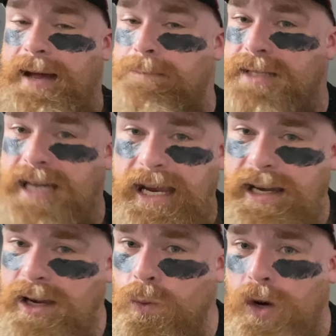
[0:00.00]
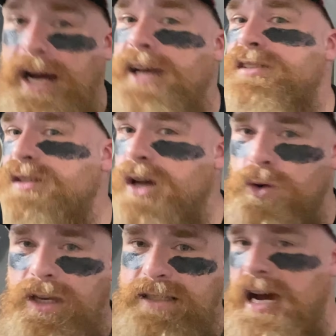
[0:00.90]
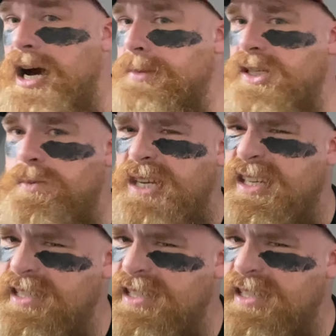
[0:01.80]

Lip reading: Tight end wise, Logan Thomas being